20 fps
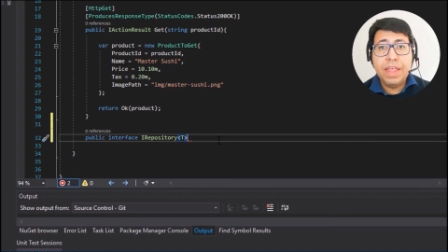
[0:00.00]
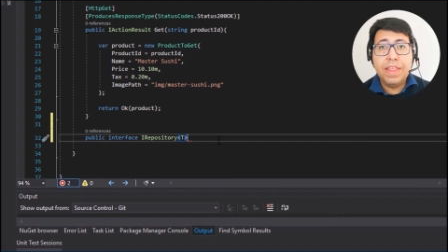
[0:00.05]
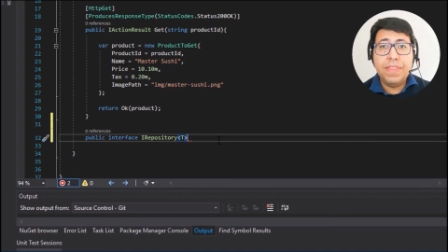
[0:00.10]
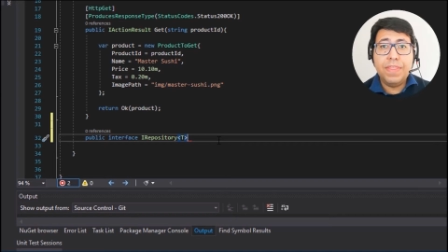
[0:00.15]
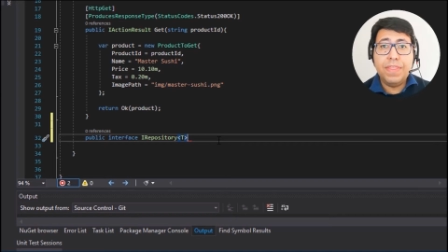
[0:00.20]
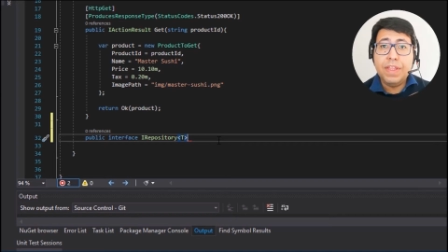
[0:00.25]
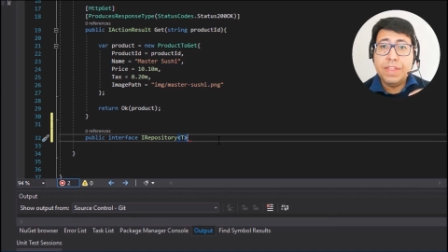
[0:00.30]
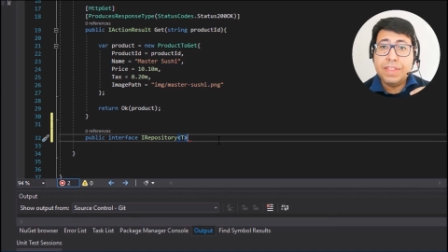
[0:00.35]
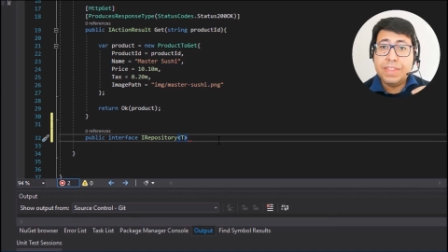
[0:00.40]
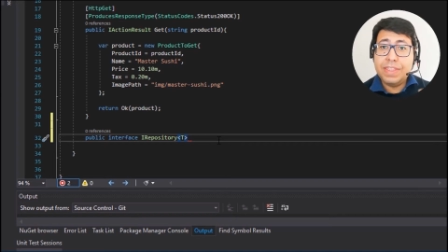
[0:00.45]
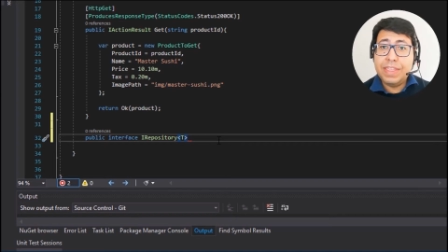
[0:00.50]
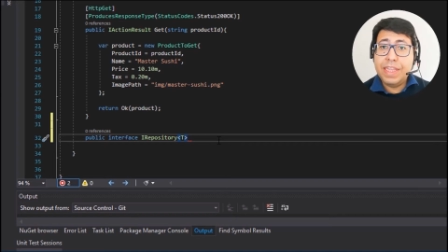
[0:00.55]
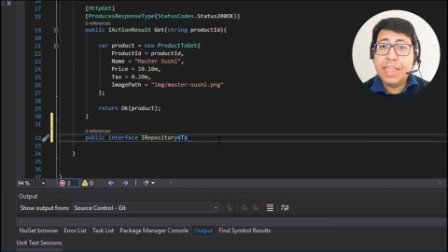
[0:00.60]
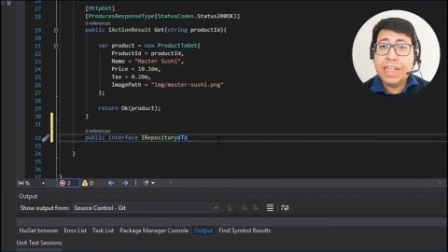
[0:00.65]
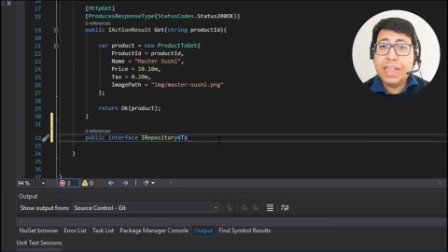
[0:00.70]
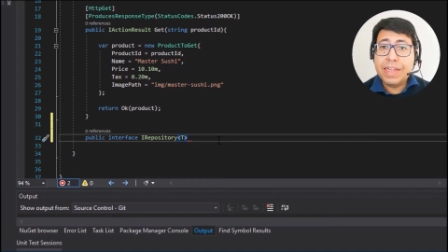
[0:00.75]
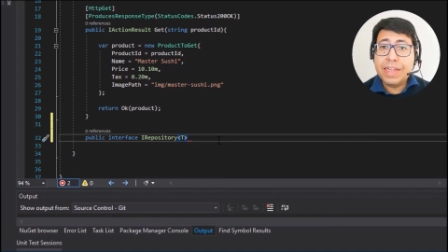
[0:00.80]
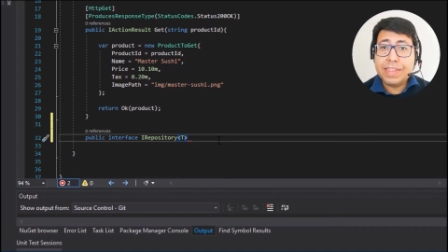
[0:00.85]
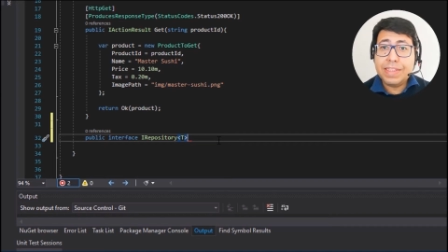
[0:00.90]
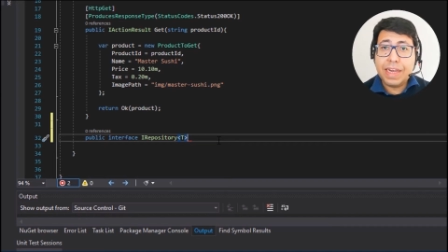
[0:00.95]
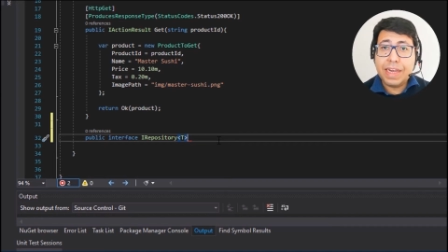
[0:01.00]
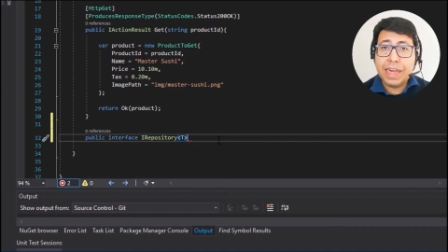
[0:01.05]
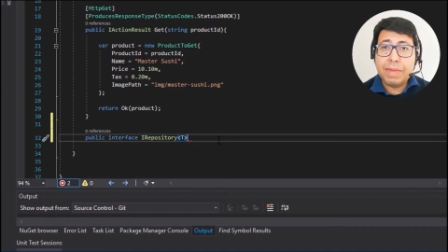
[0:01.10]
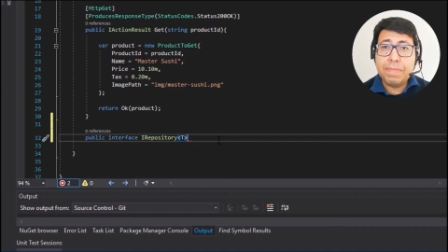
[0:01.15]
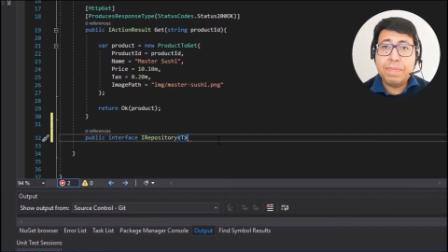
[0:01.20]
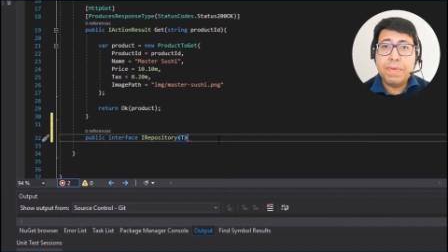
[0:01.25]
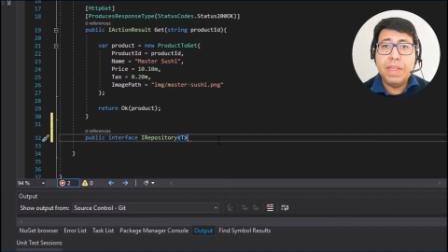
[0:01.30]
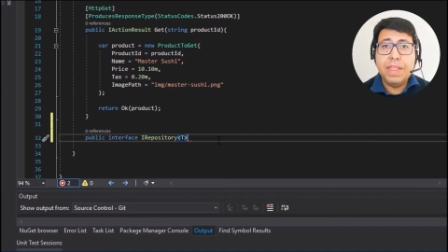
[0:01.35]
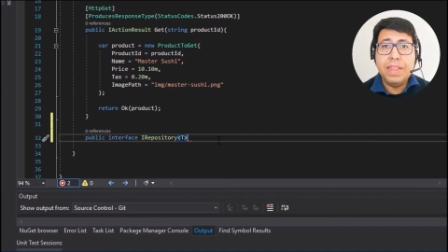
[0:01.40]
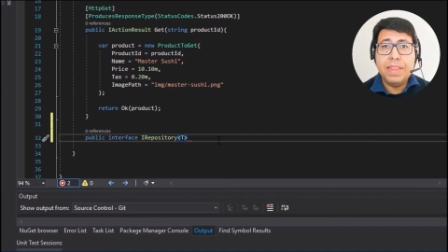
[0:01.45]
the data
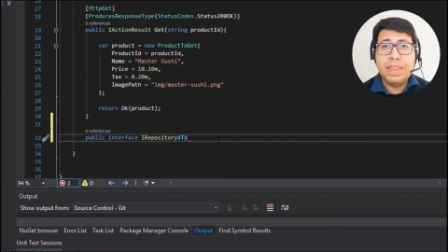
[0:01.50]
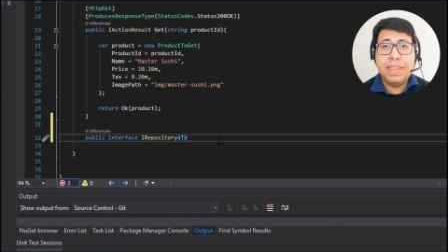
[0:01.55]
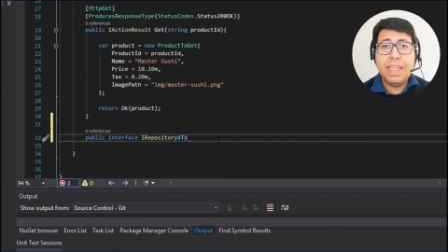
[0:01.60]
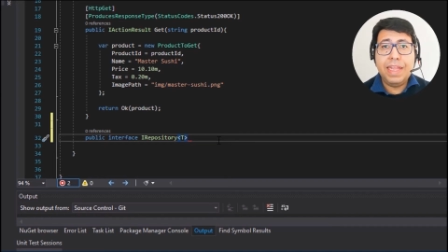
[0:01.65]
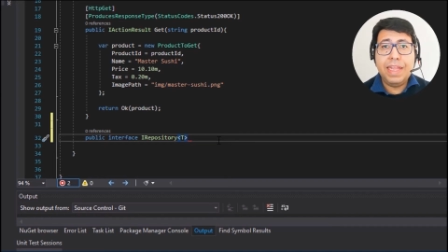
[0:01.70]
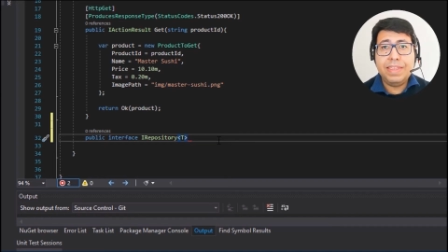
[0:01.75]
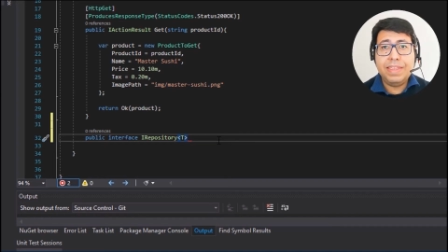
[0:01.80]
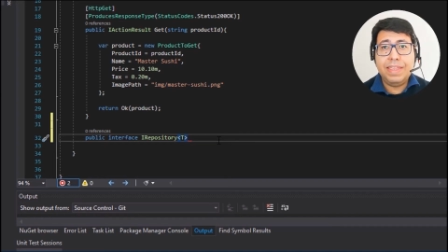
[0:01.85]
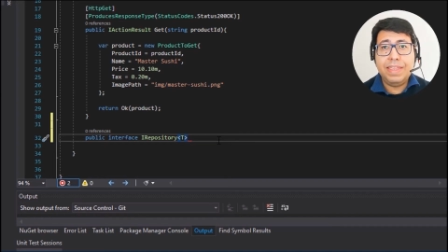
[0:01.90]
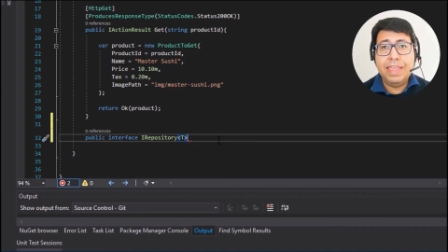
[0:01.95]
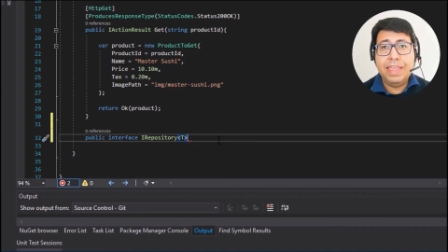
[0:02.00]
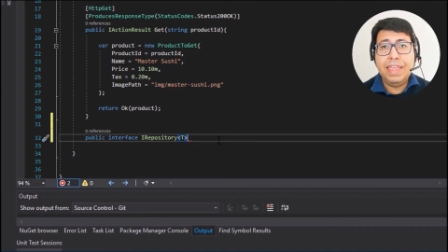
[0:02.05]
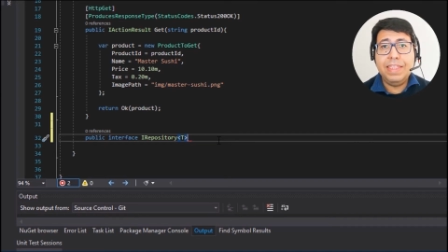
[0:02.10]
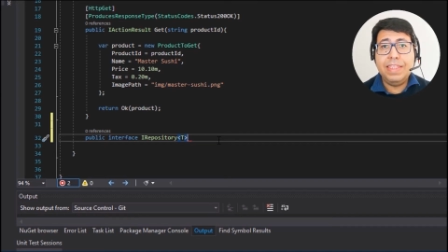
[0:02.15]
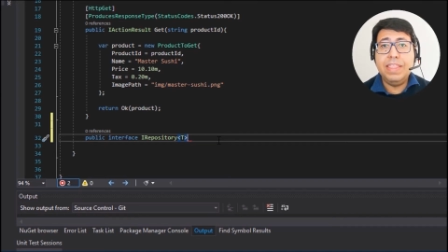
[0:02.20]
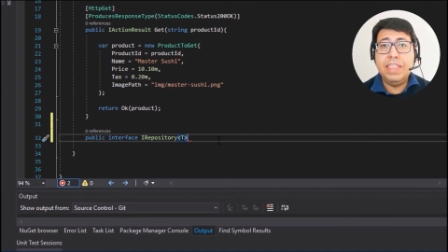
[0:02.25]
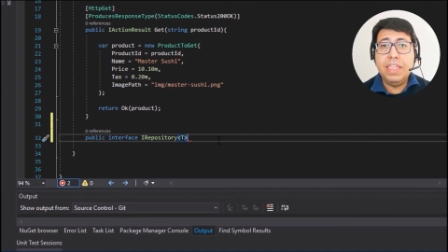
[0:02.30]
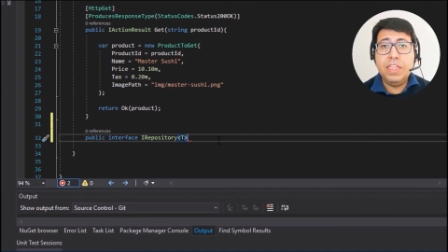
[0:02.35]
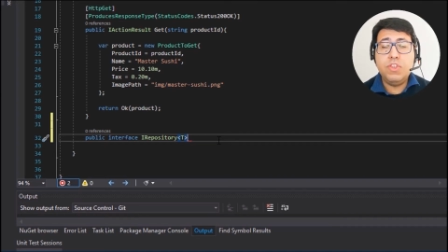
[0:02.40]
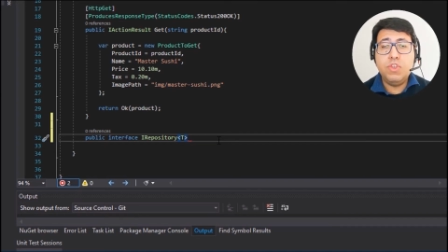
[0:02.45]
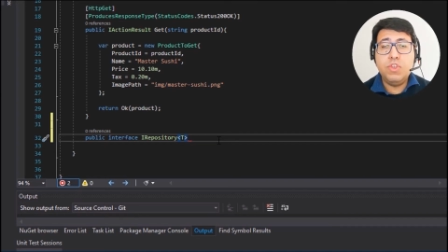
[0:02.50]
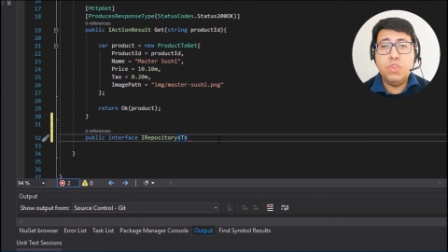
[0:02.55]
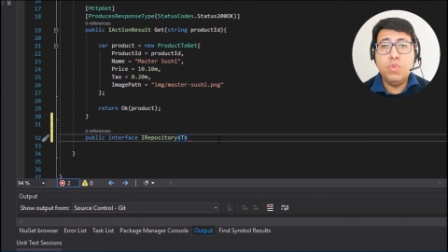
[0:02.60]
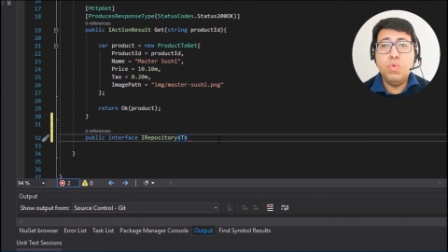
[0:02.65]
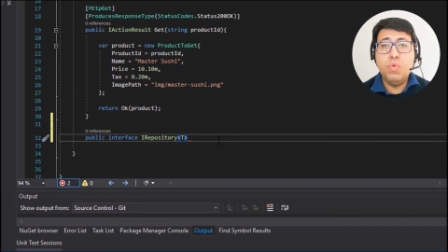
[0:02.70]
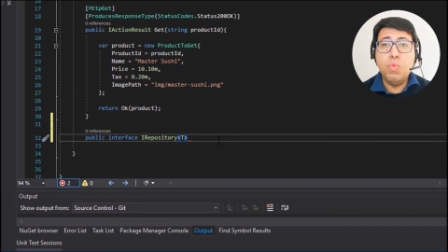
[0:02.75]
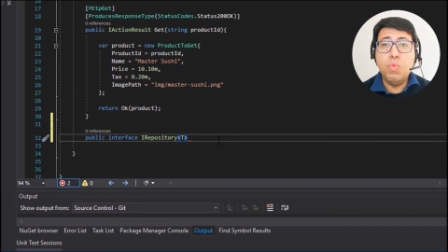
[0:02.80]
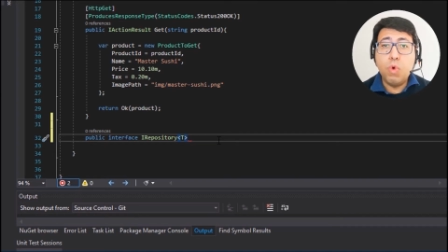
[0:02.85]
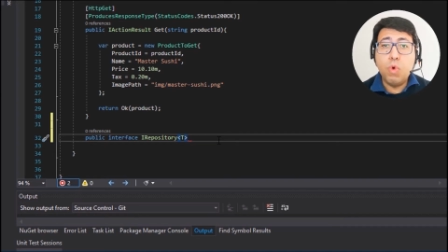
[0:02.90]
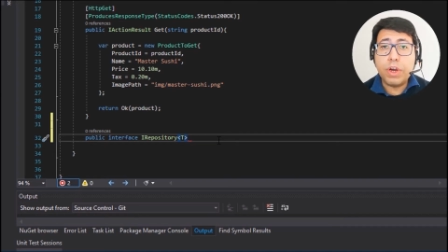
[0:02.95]
type that it needs to
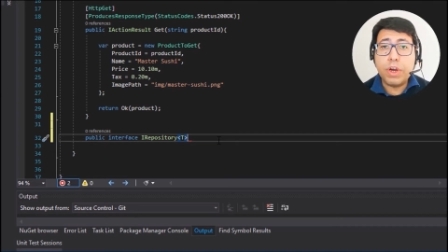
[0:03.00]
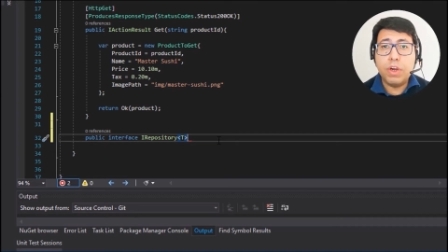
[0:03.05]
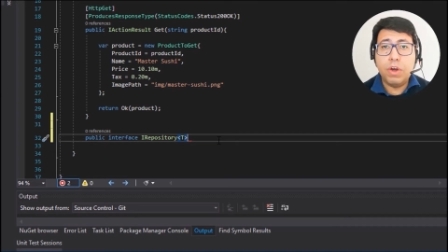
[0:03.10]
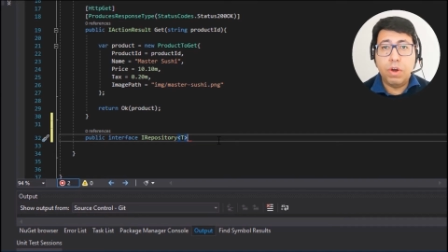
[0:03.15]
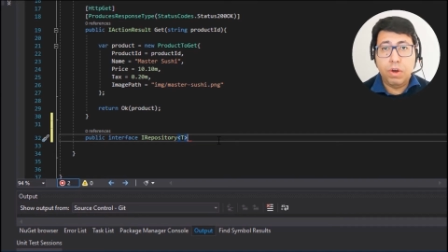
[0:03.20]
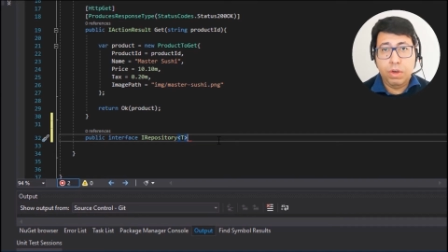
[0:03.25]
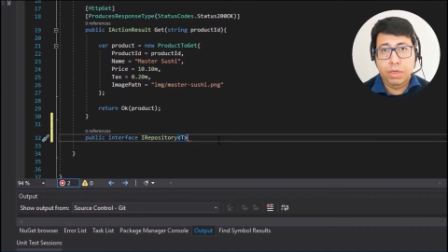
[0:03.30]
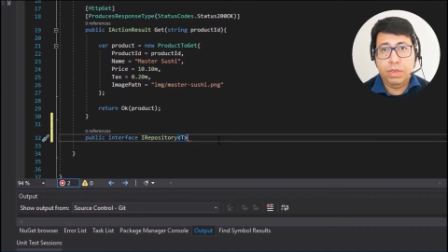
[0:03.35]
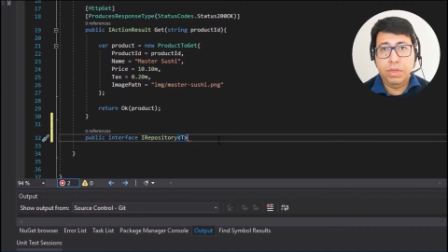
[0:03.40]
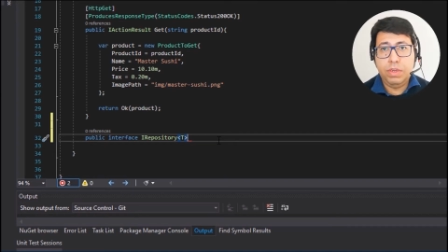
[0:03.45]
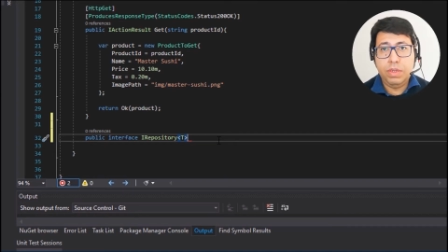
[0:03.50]
work on.